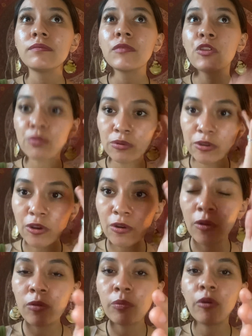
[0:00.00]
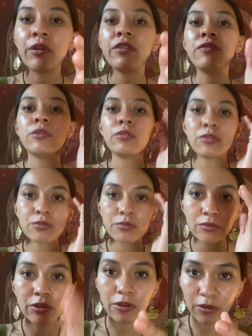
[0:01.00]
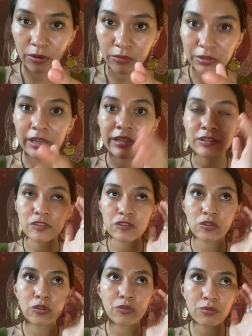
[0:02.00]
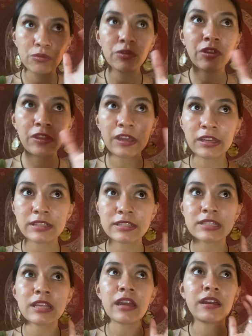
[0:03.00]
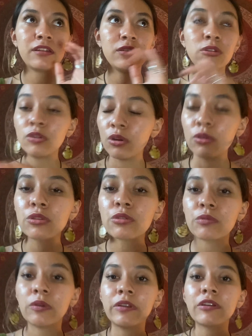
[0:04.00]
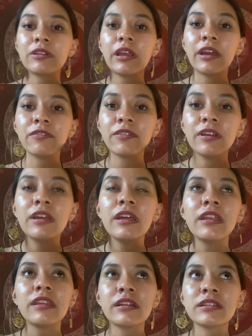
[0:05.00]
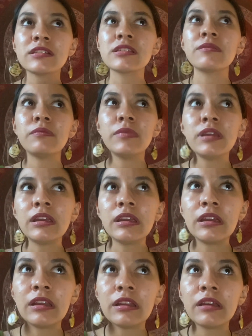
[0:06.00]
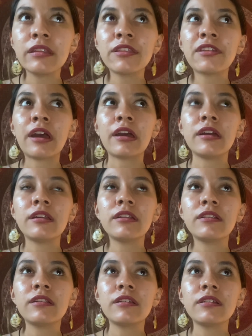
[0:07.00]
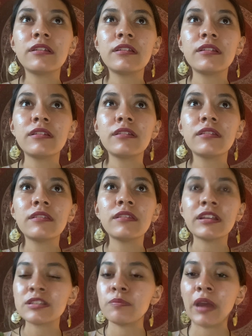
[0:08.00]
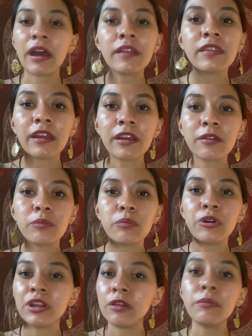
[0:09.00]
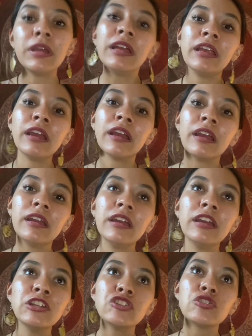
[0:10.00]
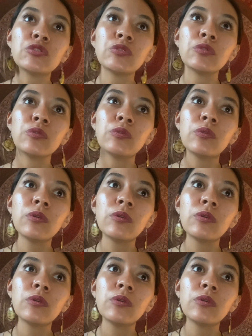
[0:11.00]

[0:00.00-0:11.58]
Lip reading: through your own point of view, through your own lens, through the things that you go through in your life. That doesn't mean that that's a bad thing. Putting meaning into